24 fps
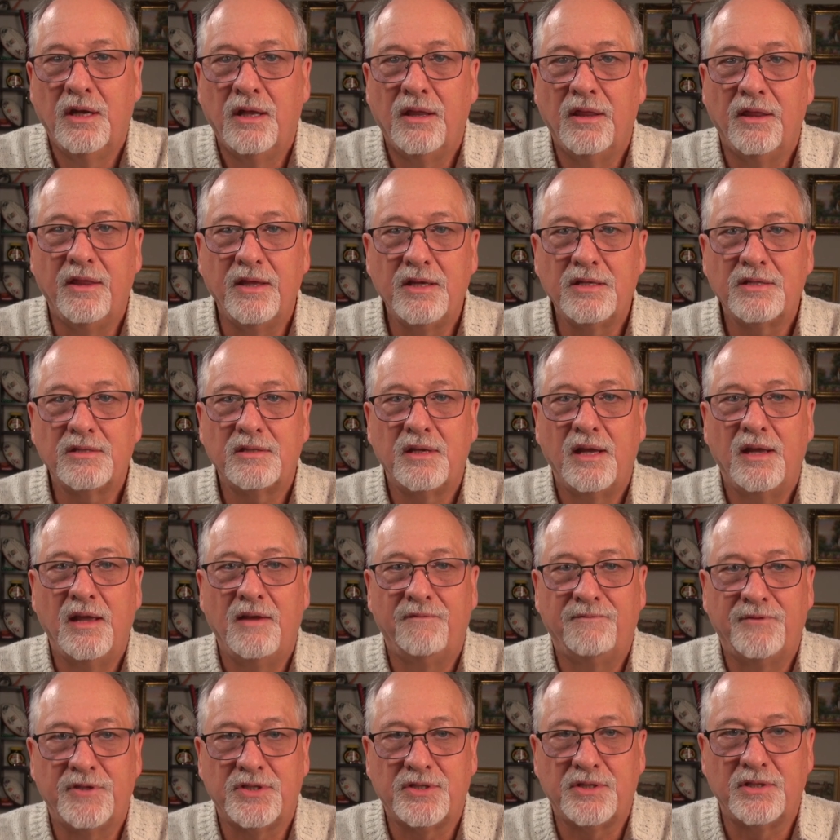This
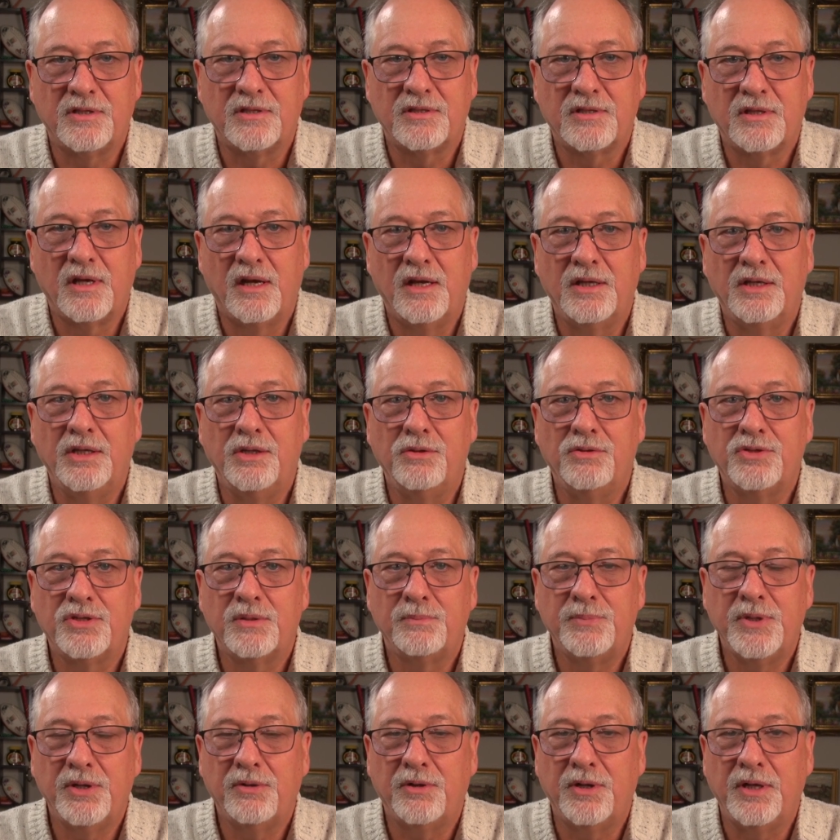emphasis on
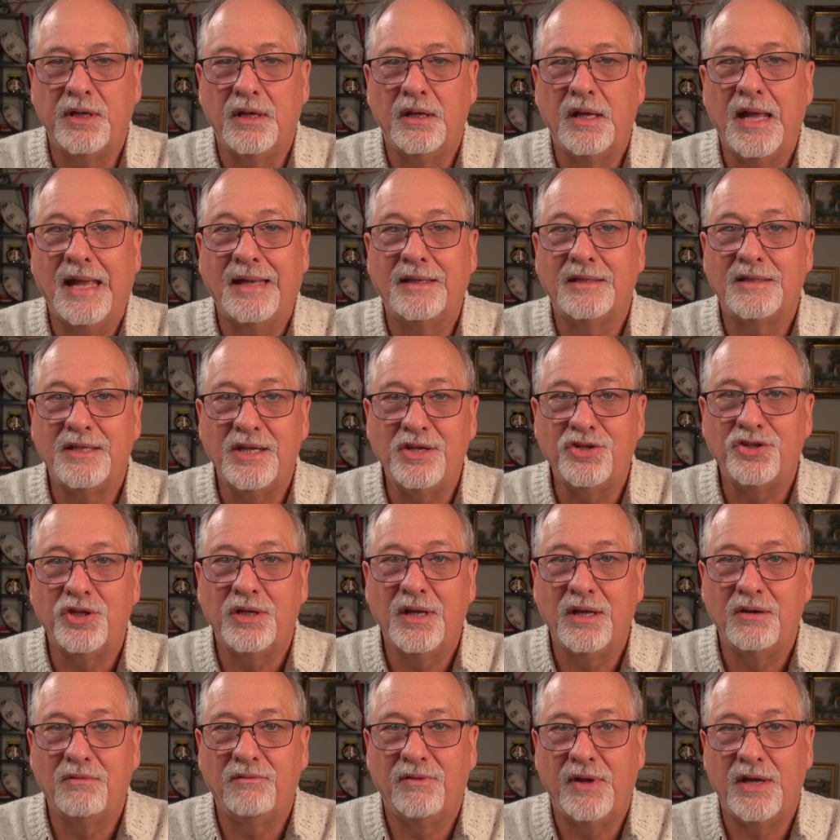usability and
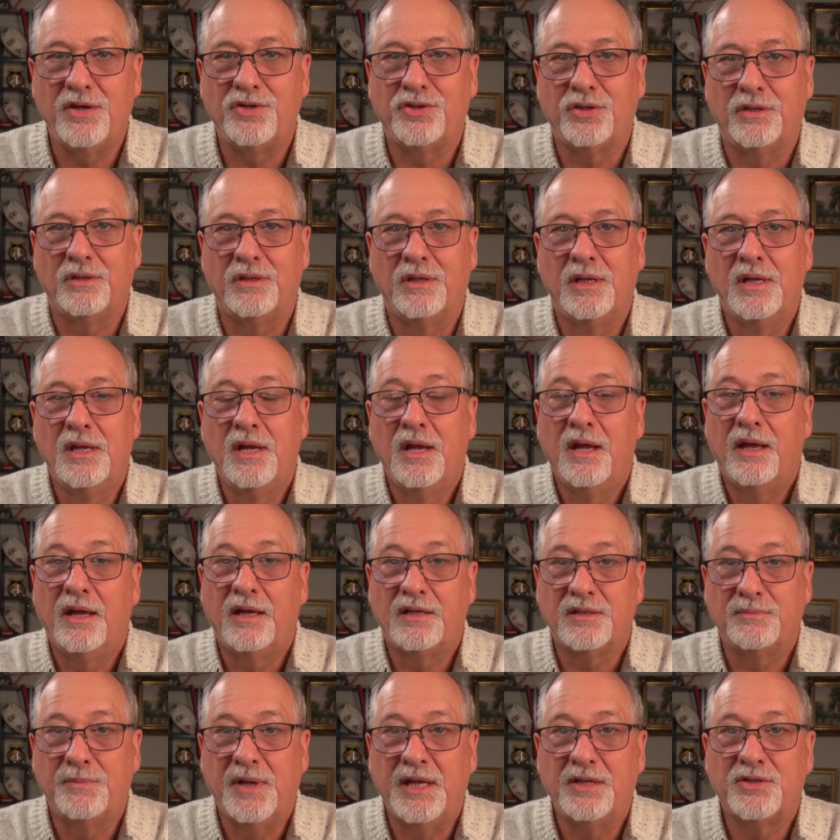teaching innovation
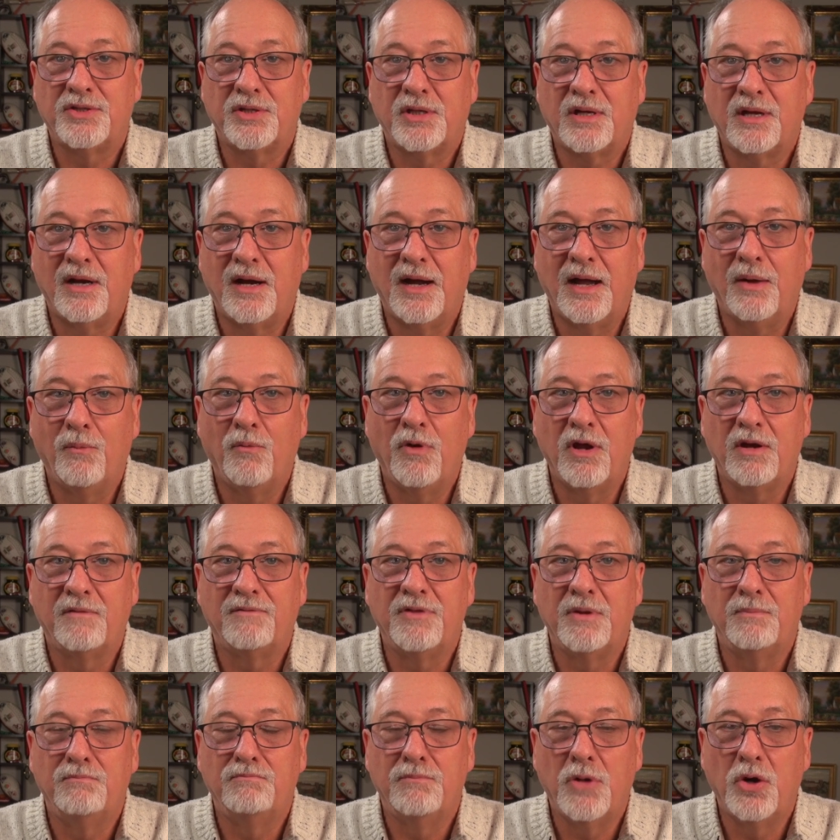has made Sakai one
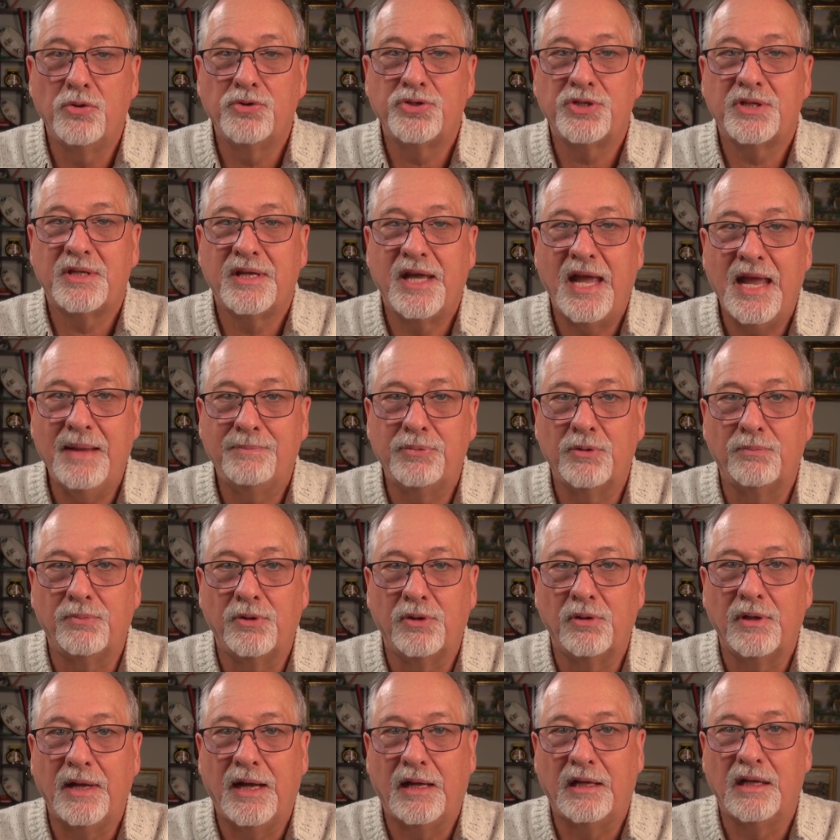of the most
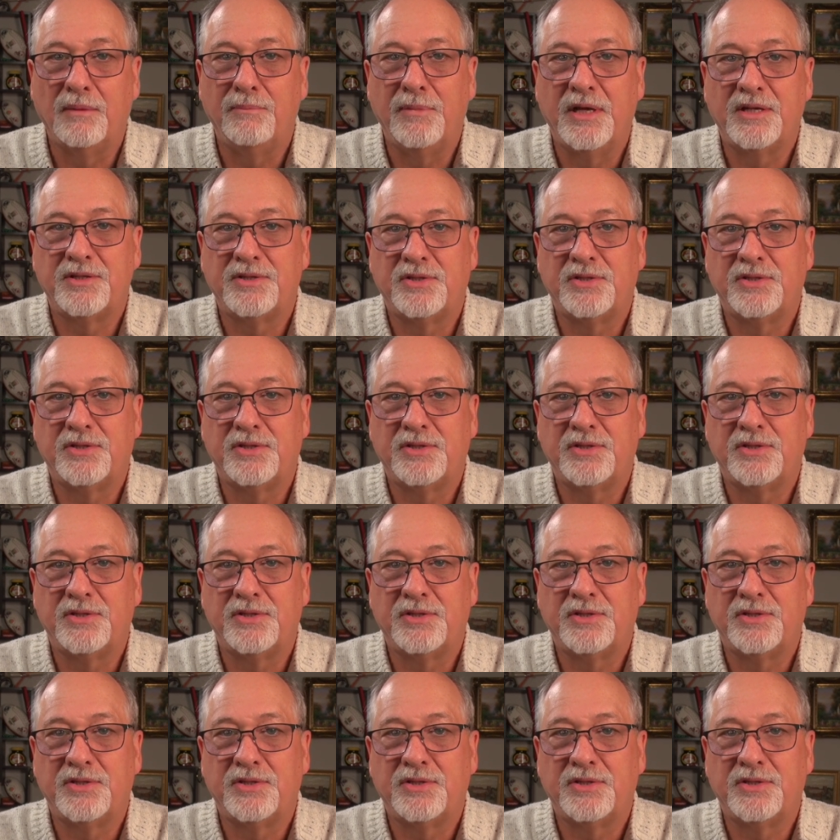capable LMS